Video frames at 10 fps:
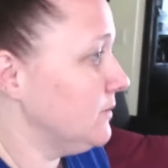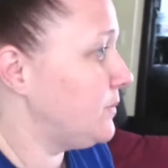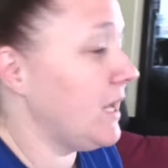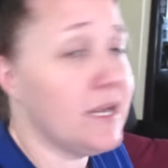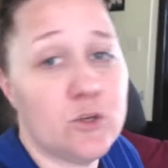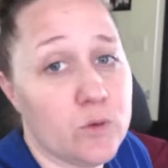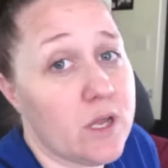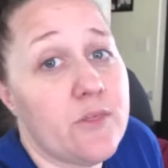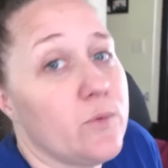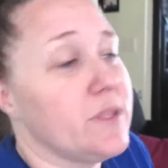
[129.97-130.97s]
But I ain't doing
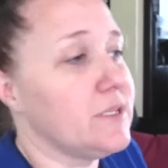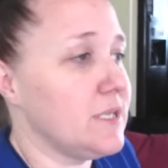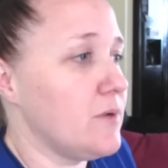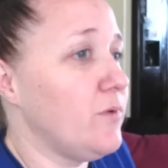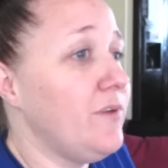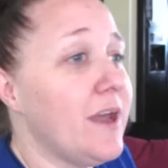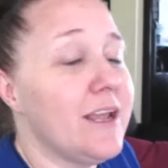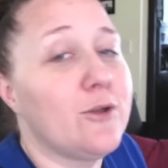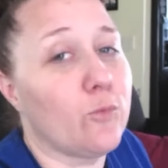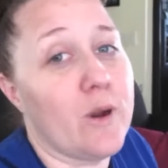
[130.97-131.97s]
nothing with it today. We've had
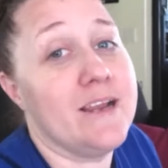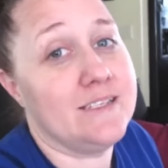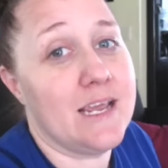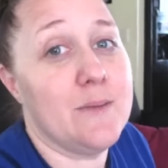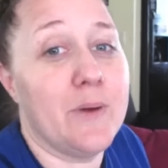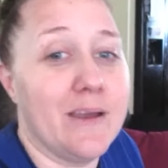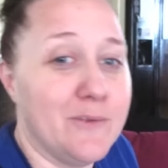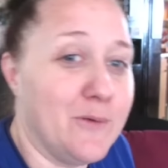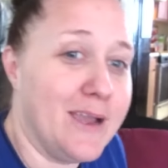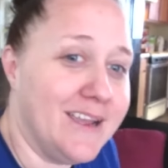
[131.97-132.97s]
a great day, by
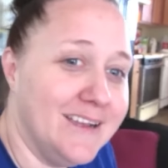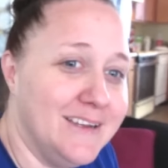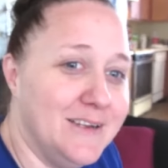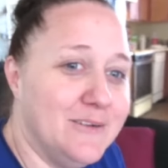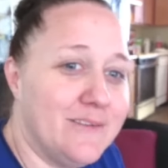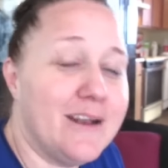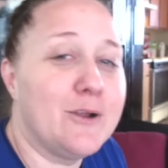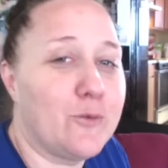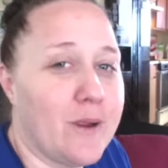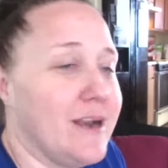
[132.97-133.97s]
the way. Had a
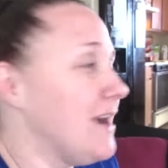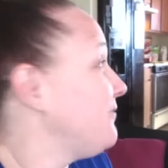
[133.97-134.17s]
great